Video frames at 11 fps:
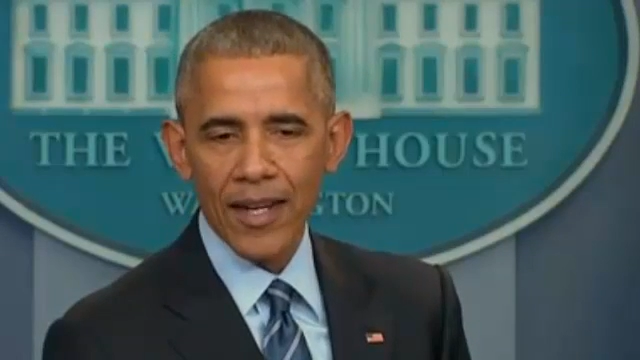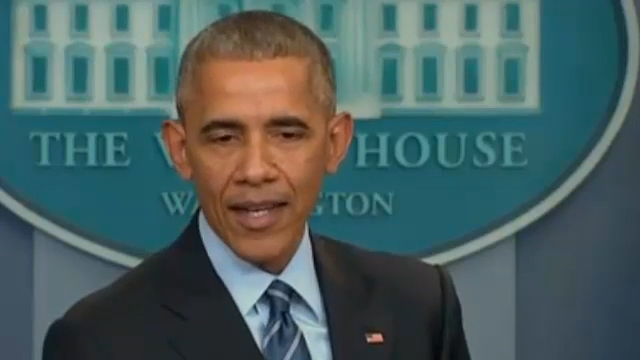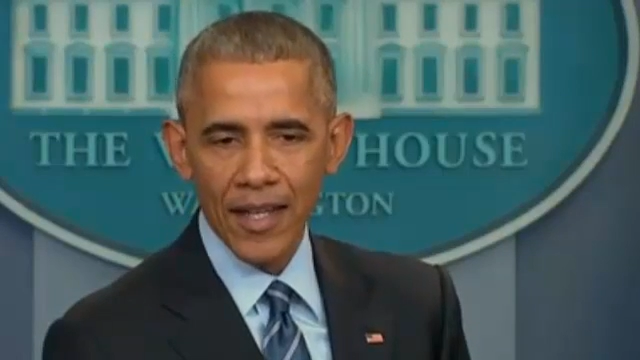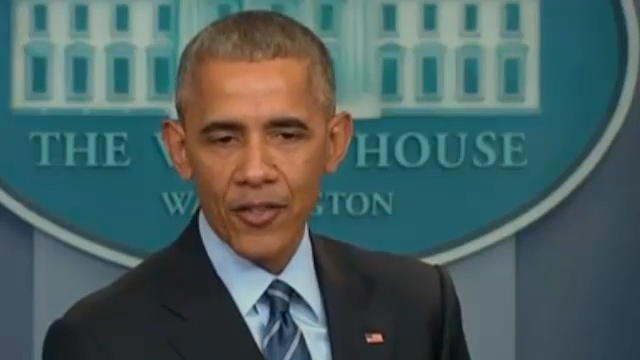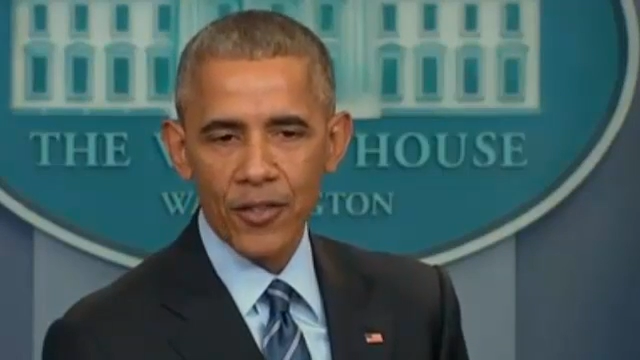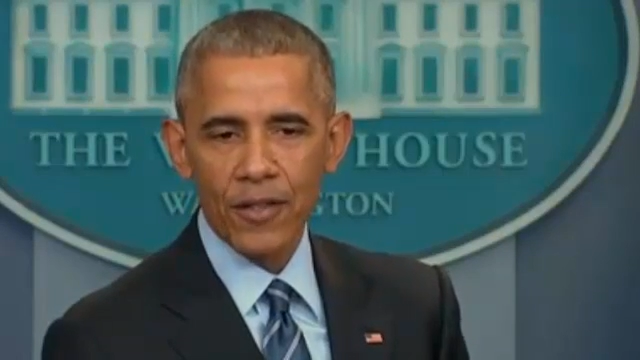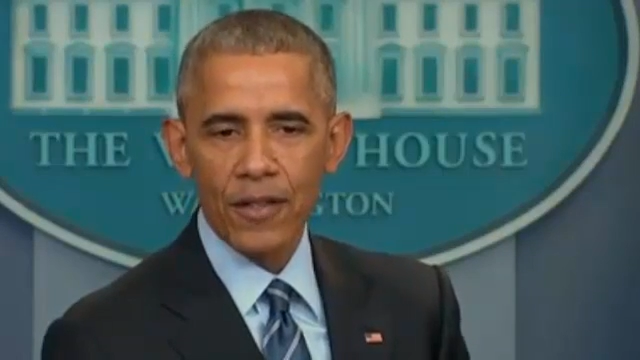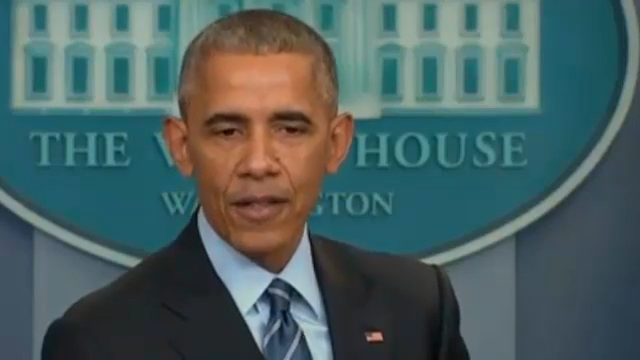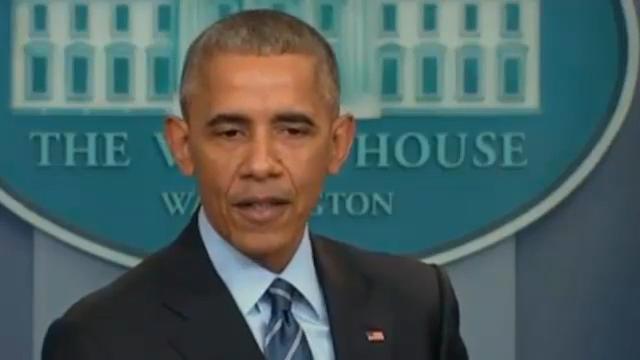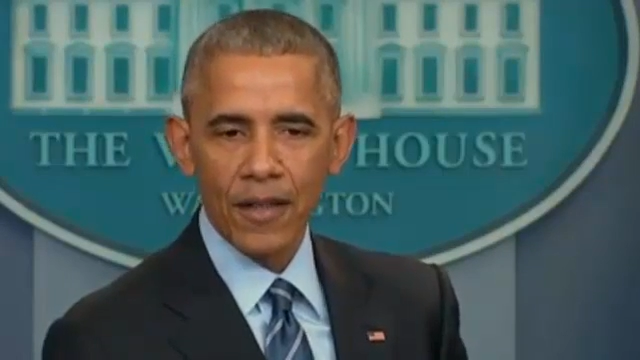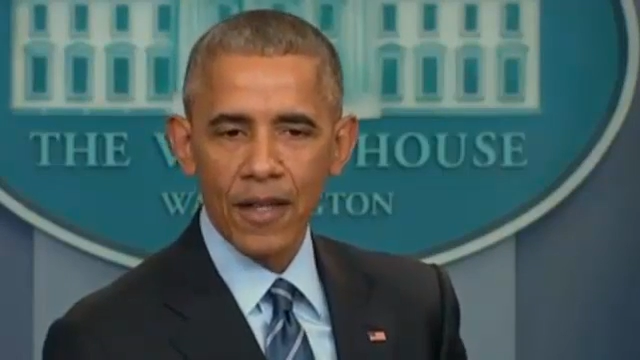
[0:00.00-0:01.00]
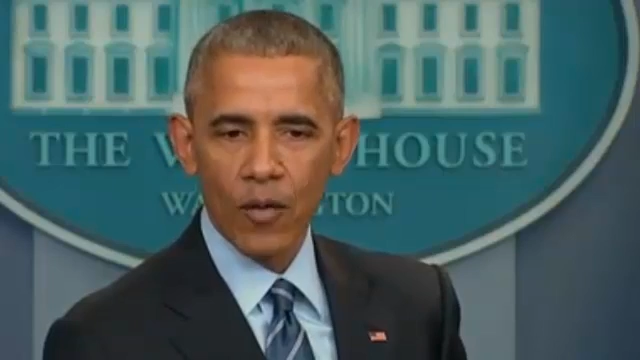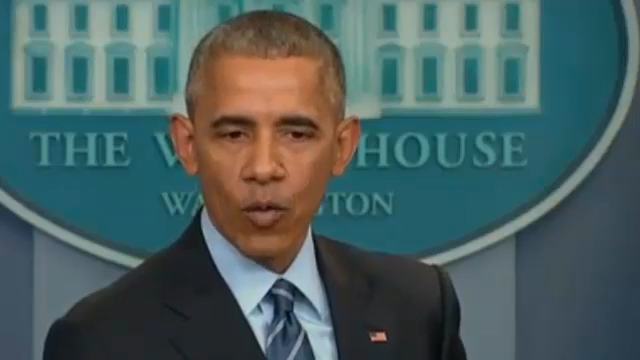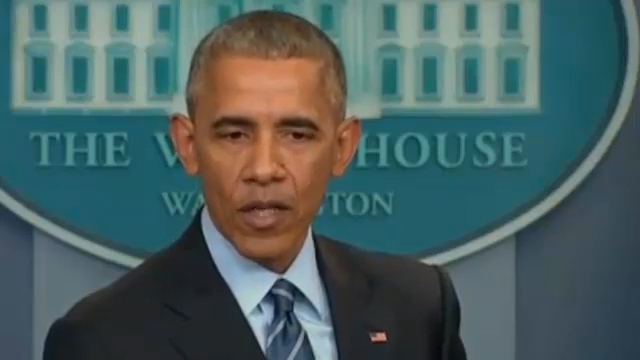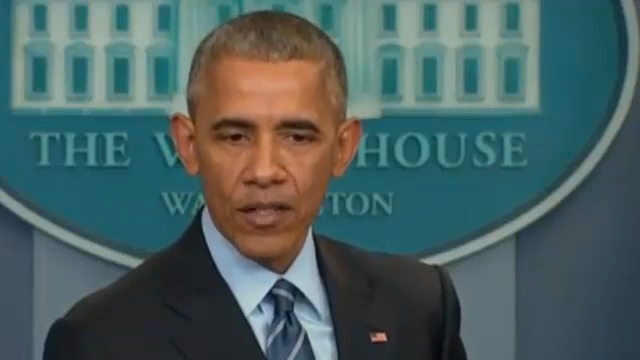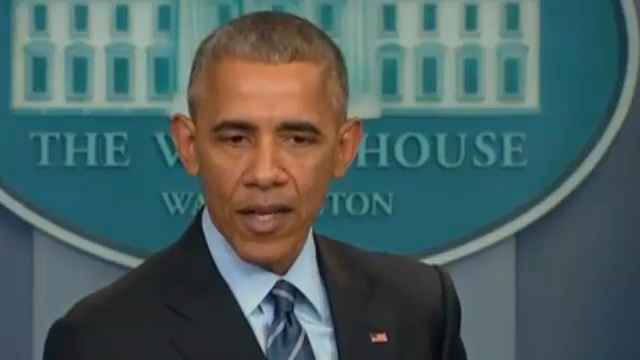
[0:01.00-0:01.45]
a hitch, that it
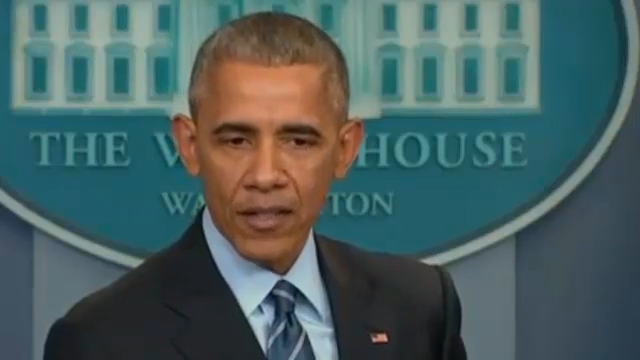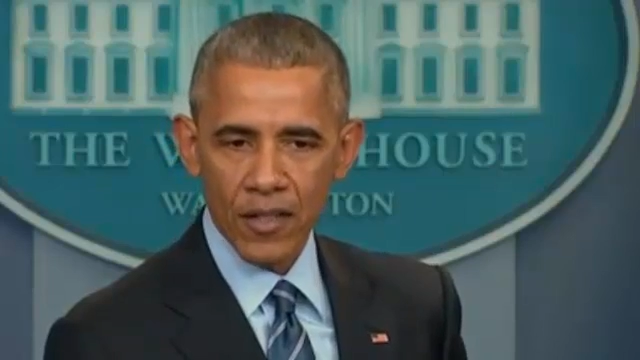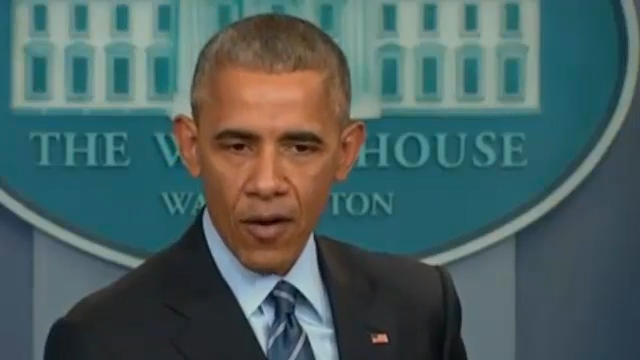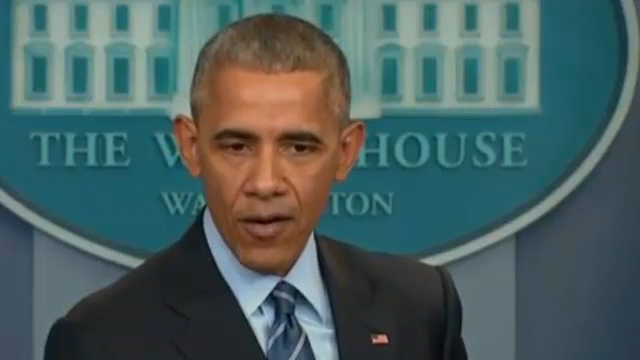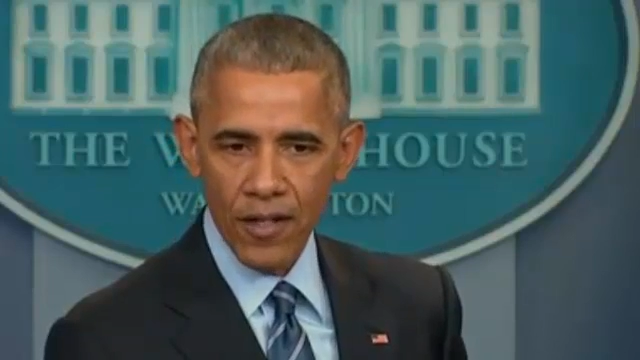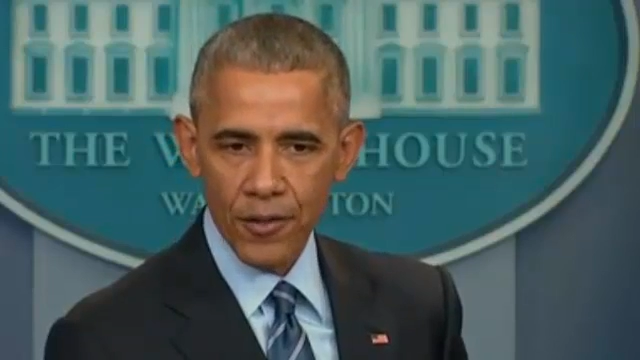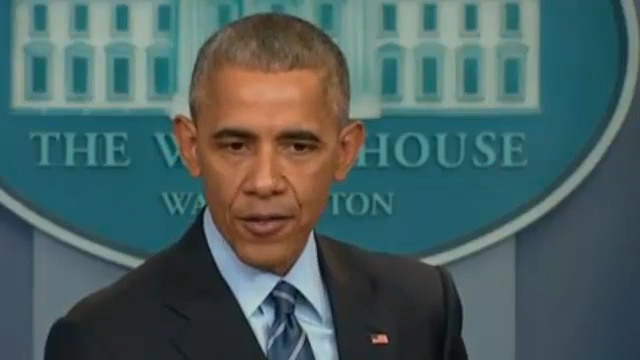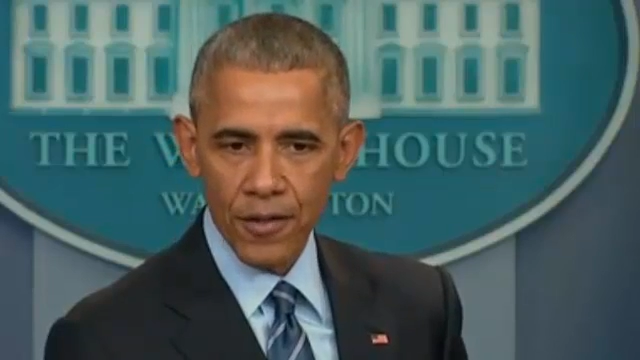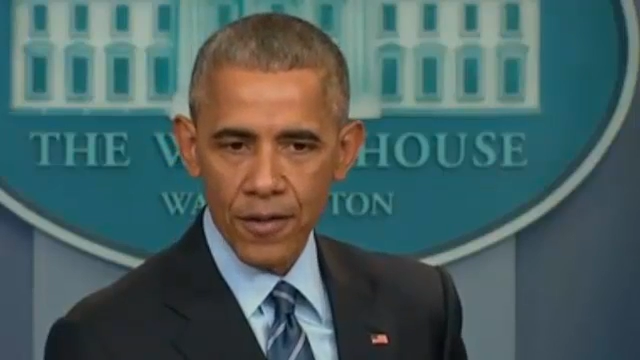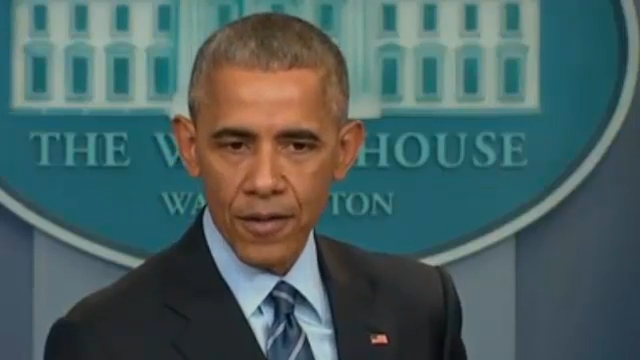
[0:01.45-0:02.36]
was not tarnished,